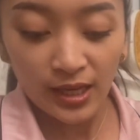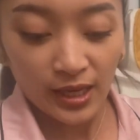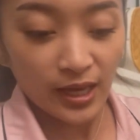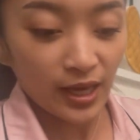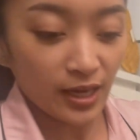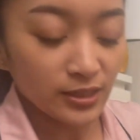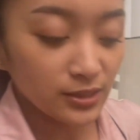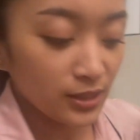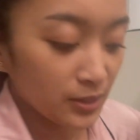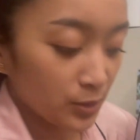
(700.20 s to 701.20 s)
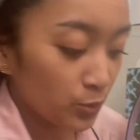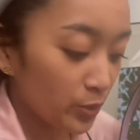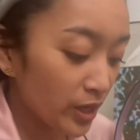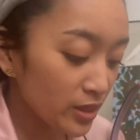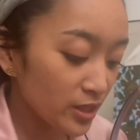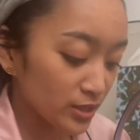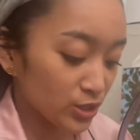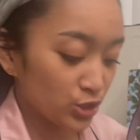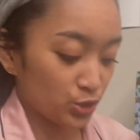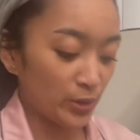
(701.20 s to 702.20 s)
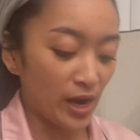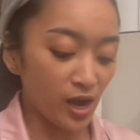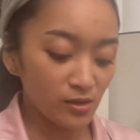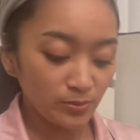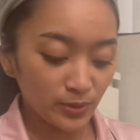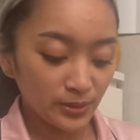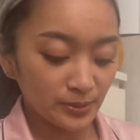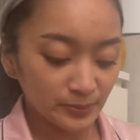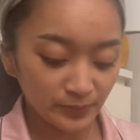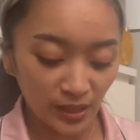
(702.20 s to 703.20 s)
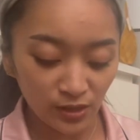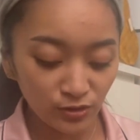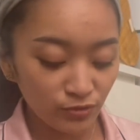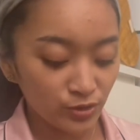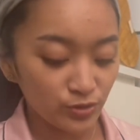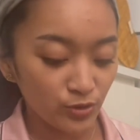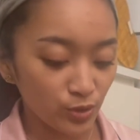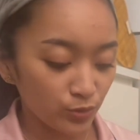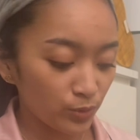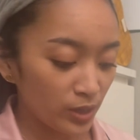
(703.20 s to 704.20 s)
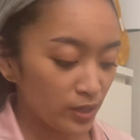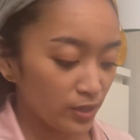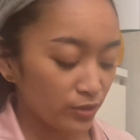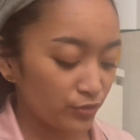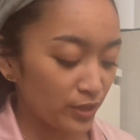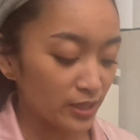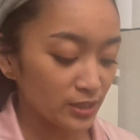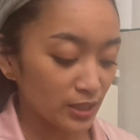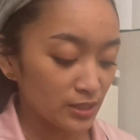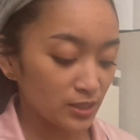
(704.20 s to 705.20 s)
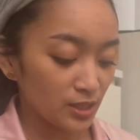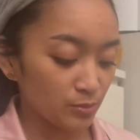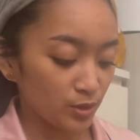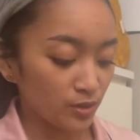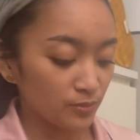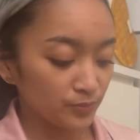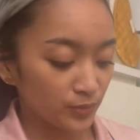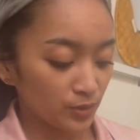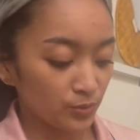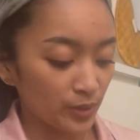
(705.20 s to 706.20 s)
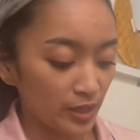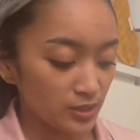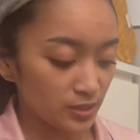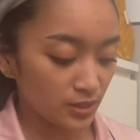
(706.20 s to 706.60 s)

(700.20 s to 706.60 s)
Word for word: And with the strap, I don't even know if you guys can see me right.